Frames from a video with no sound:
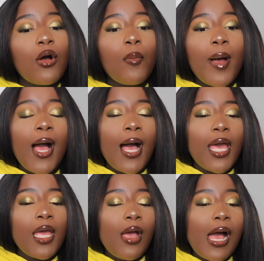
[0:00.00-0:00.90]
on my
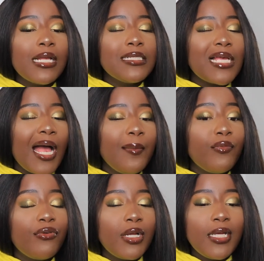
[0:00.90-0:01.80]
eye, and
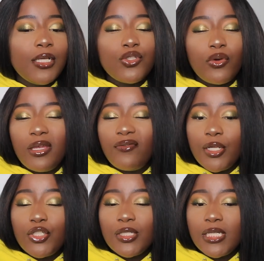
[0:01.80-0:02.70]
I'm really enjoying
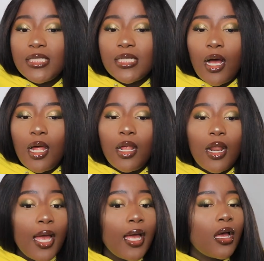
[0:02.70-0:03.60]
venturing into colour.
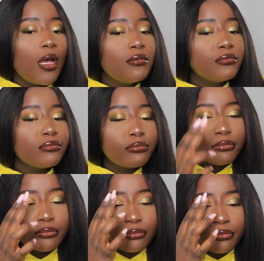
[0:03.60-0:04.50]
Like,
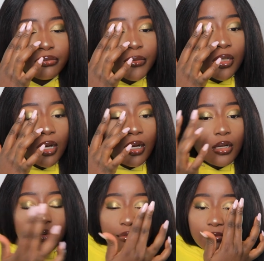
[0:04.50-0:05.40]

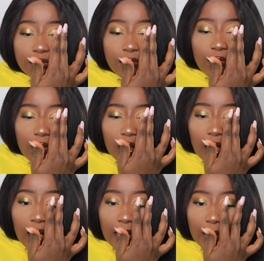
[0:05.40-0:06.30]
girl,
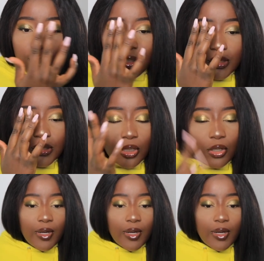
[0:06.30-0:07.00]
I am so